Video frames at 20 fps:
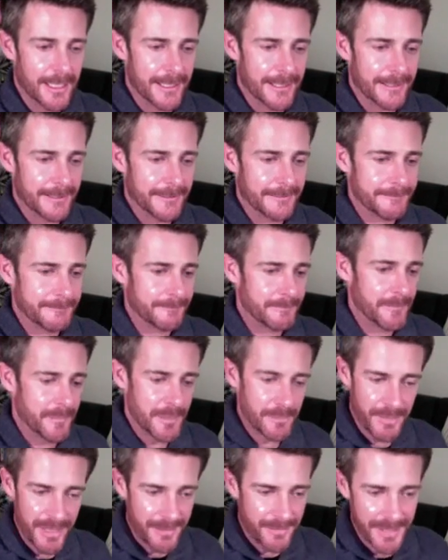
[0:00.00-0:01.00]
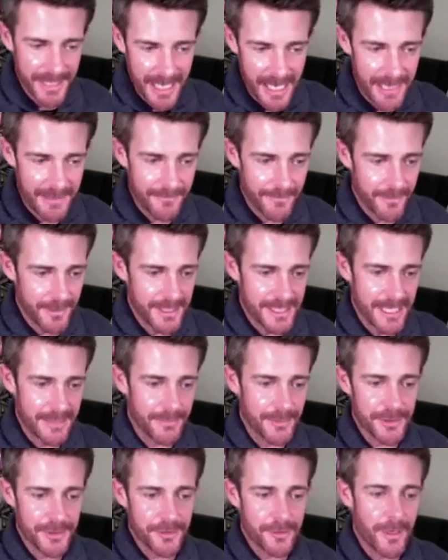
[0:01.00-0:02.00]
um, BPA, for
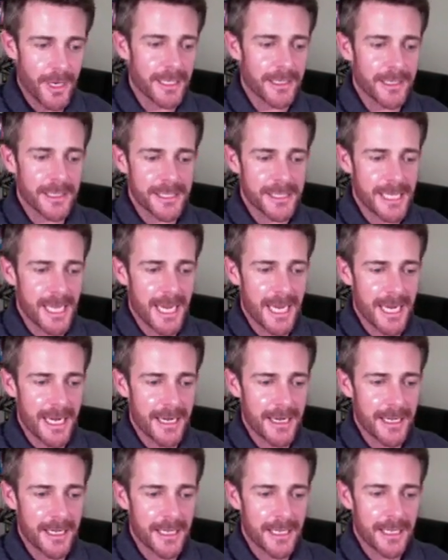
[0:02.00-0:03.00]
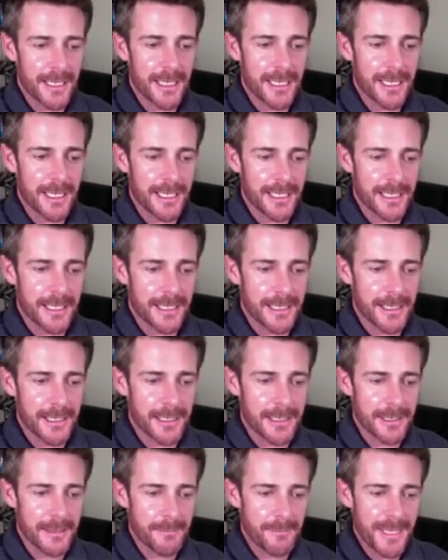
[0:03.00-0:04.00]
example, triclosan,
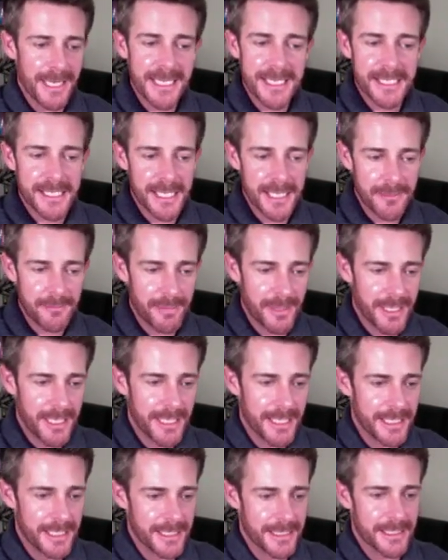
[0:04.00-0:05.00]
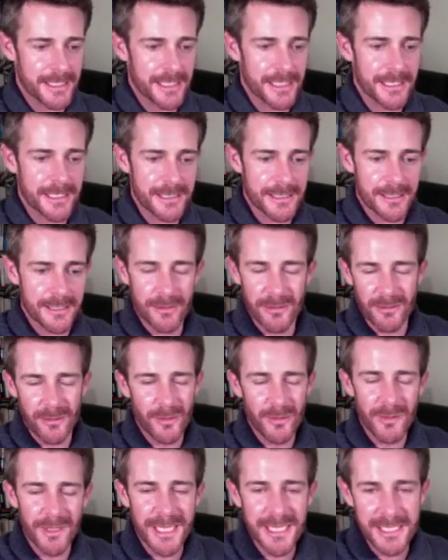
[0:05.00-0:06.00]
uh, PCBs, and
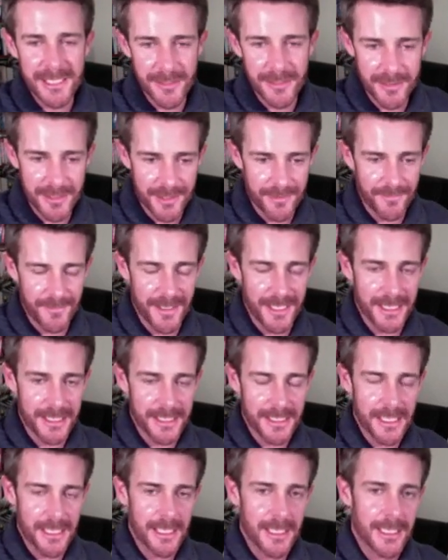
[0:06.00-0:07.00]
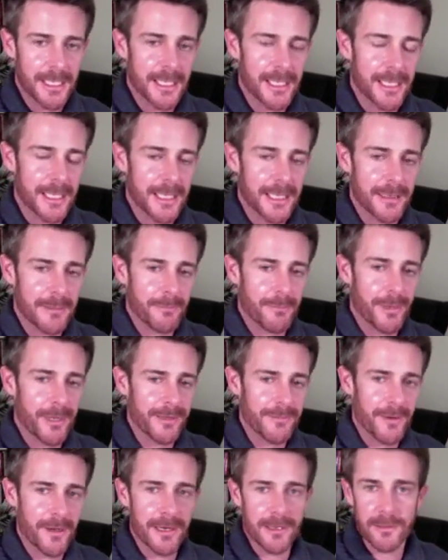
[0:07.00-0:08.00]
all, all, these sorts of things, uh,
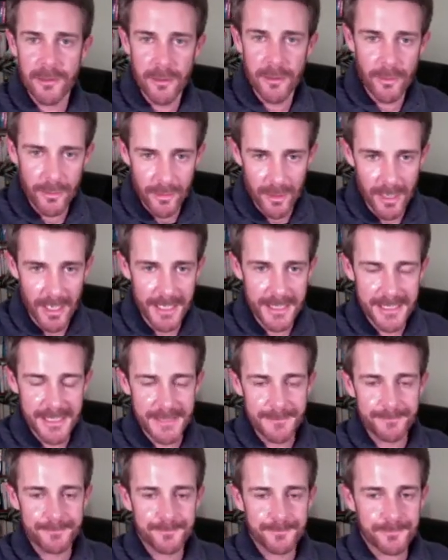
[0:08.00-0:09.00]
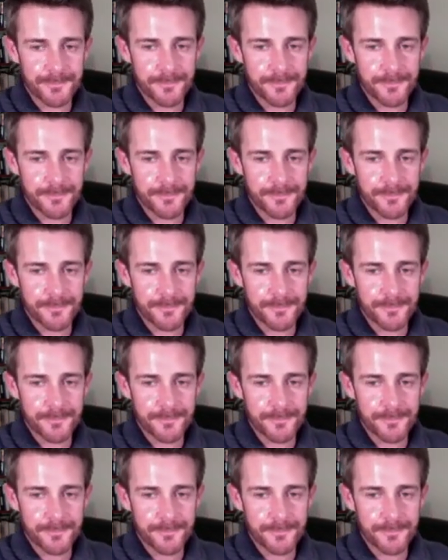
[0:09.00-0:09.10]
polyvinyl chlorides,